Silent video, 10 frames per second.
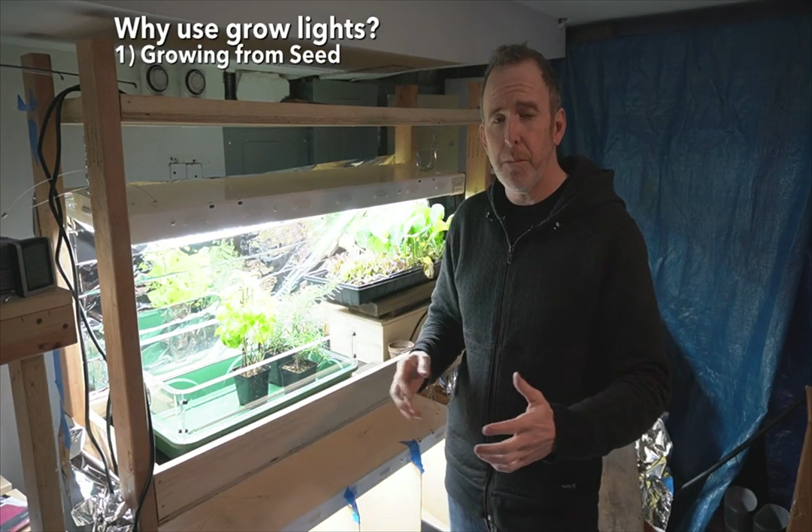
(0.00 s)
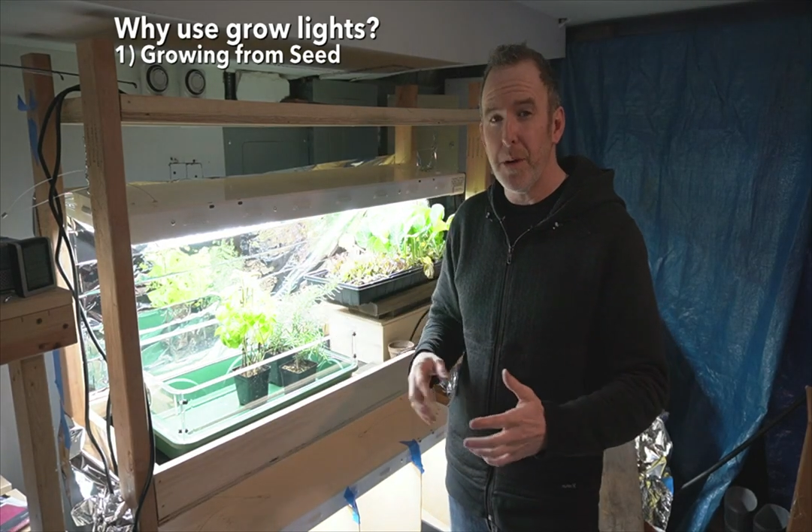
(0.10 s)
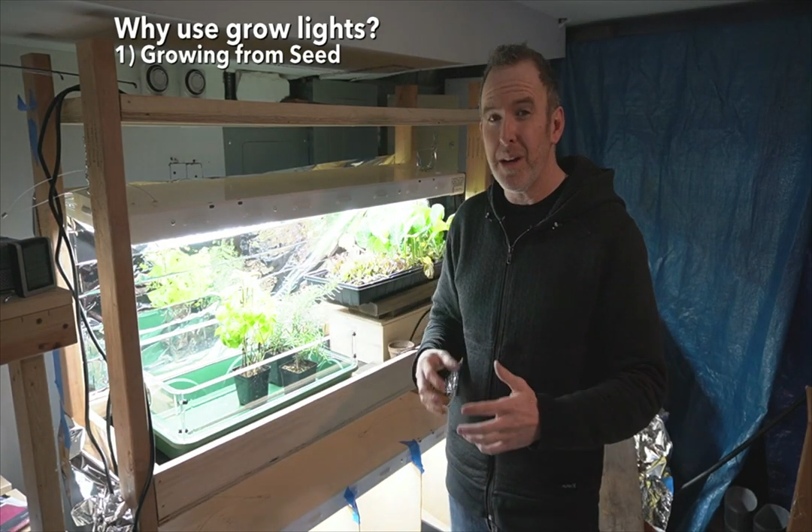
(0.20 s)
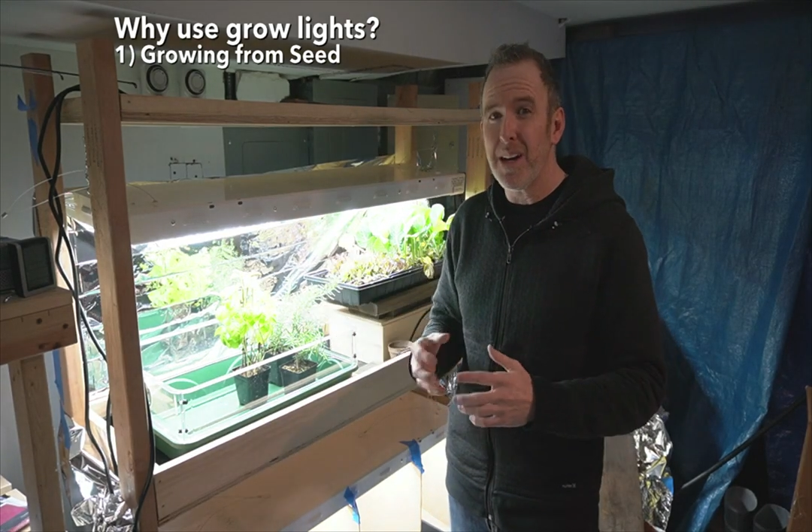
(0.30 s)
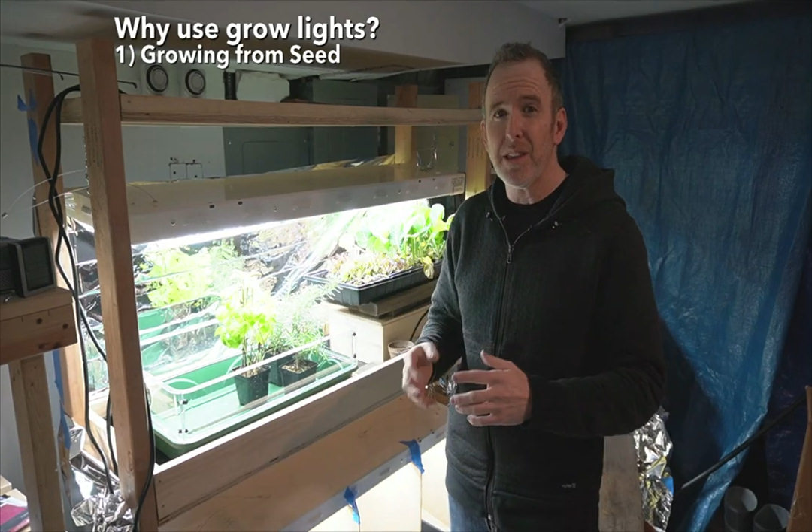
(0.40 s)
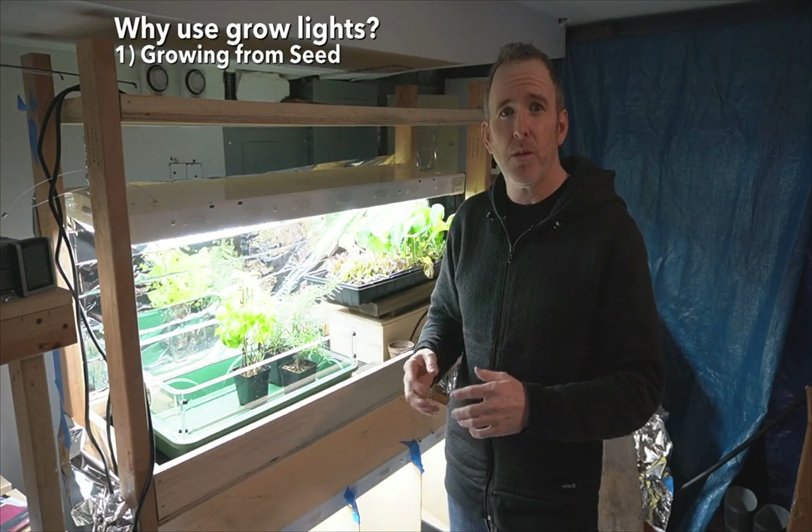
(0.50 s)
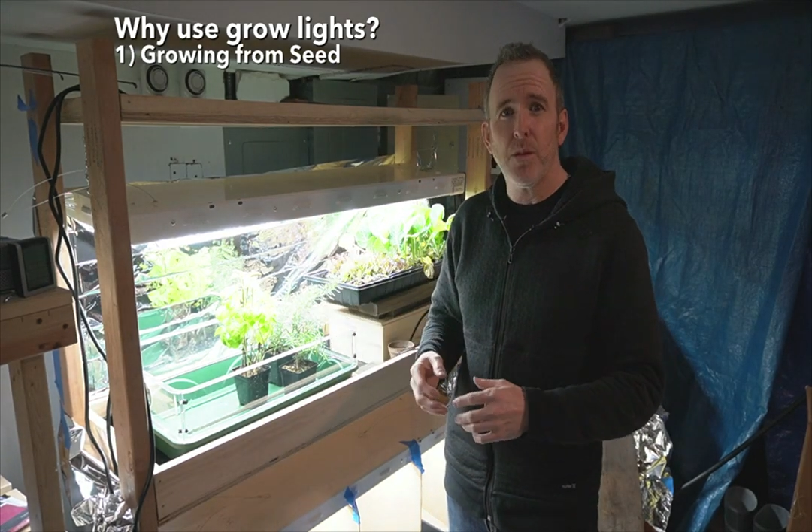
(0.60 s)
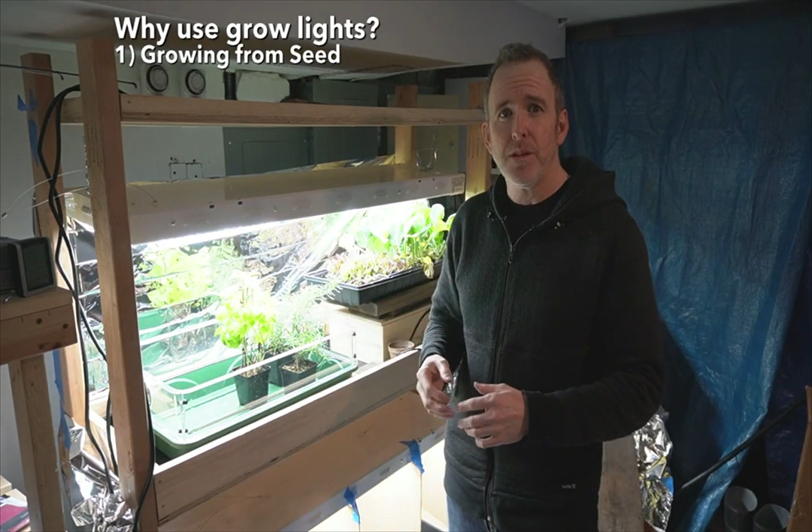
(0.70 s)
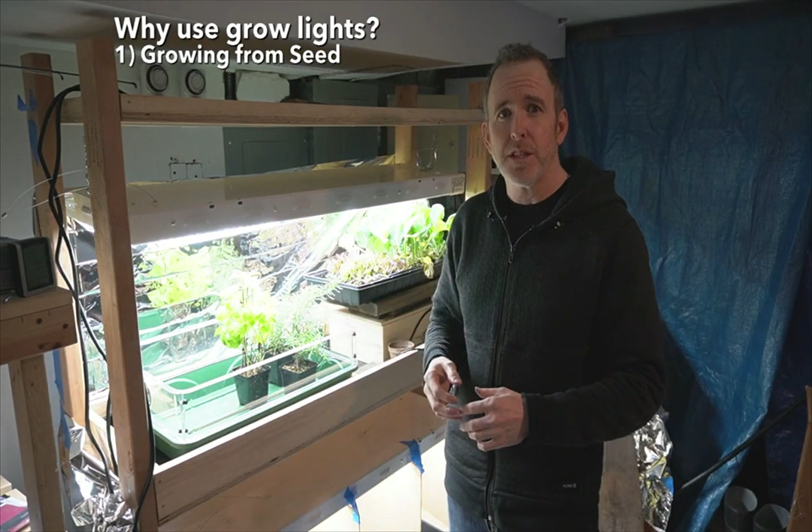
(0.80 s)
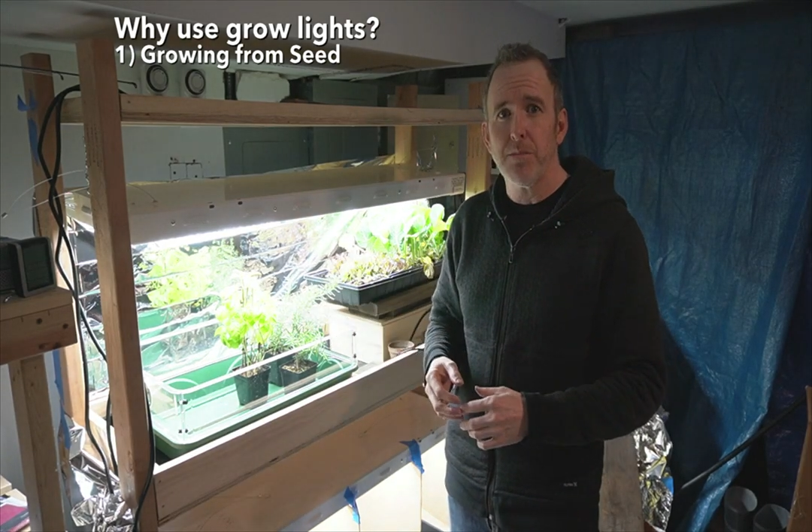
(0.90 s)
but not the
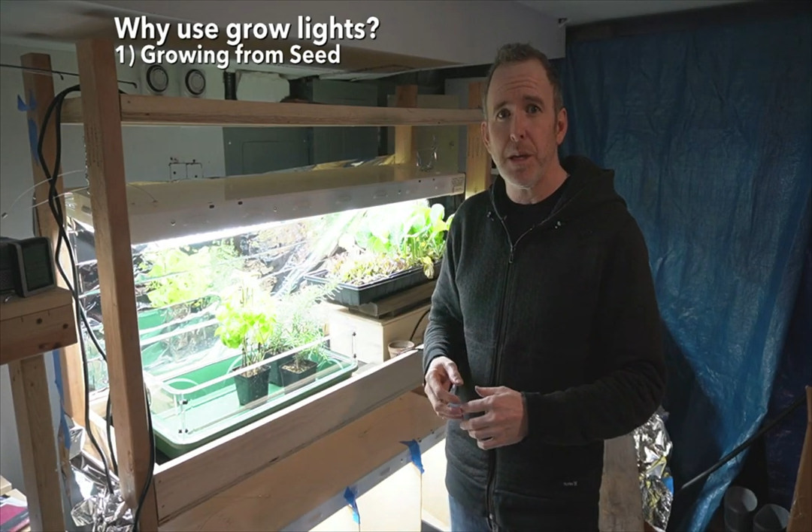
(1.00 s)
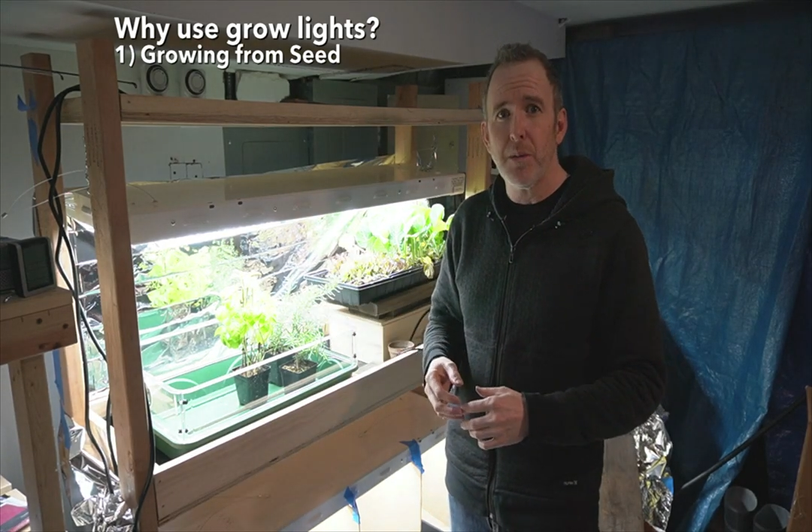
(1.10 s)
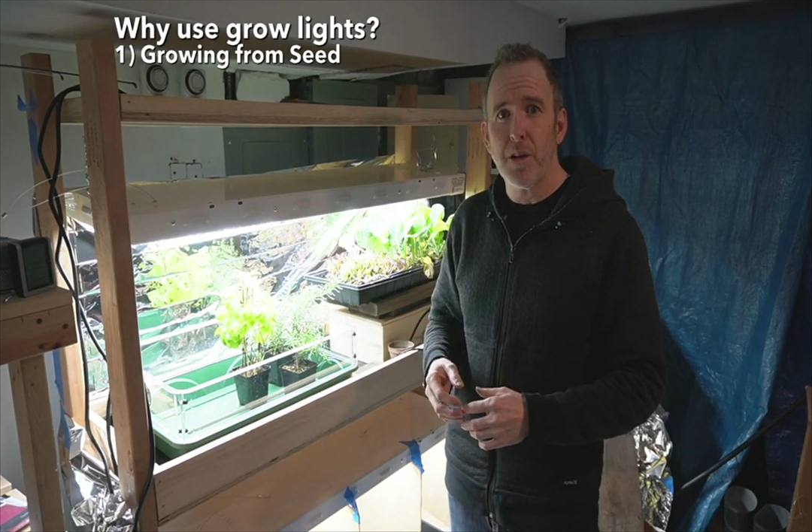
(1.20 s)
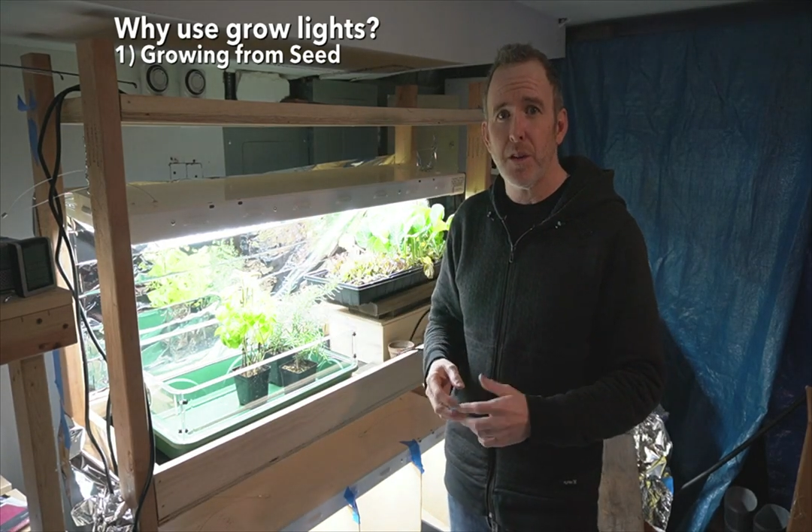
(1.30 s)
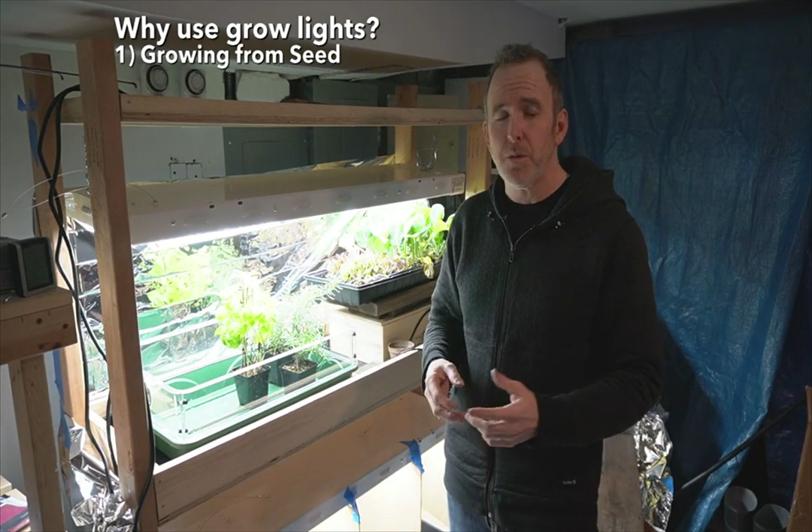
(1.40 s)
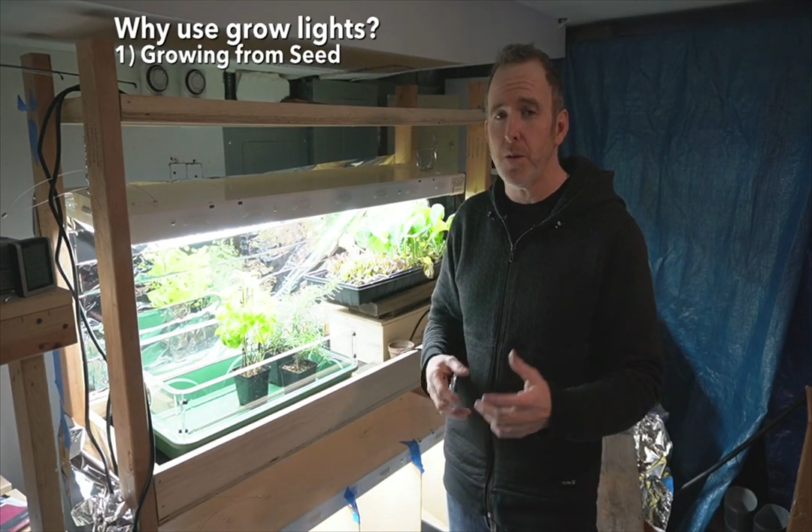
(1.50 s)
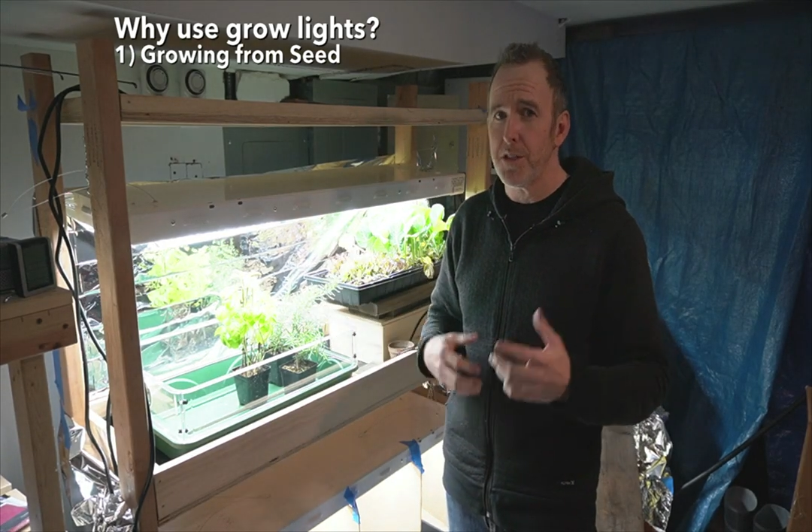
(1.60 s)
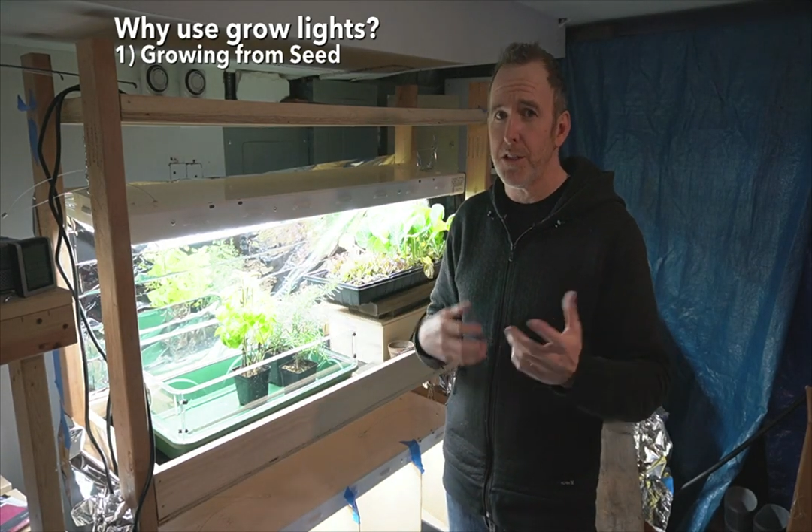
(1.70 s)
ones that maybe are the most